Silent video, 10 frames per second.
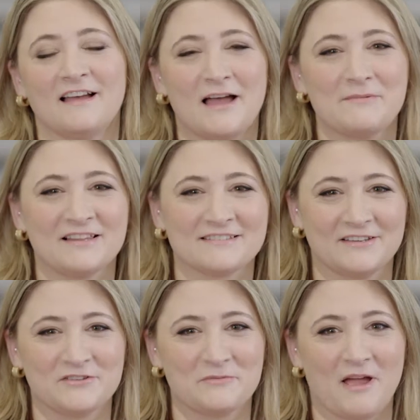I'm
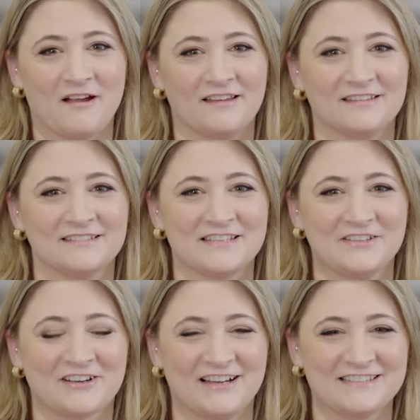Alessandra Barrett,
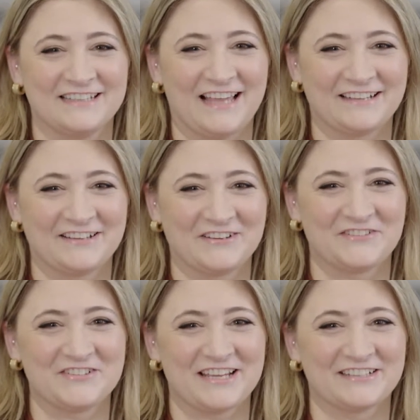Senior Content Editor
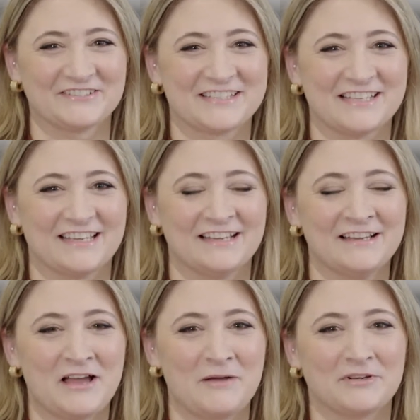for JOC.
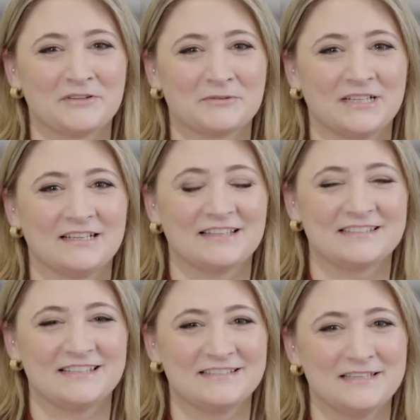I'm at our
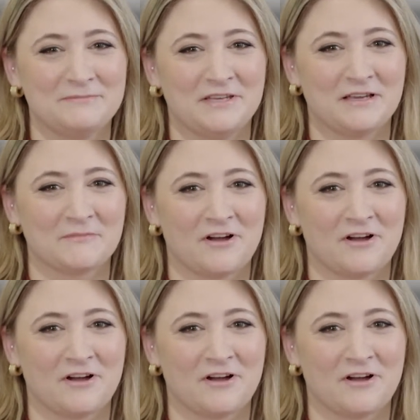2019 TPM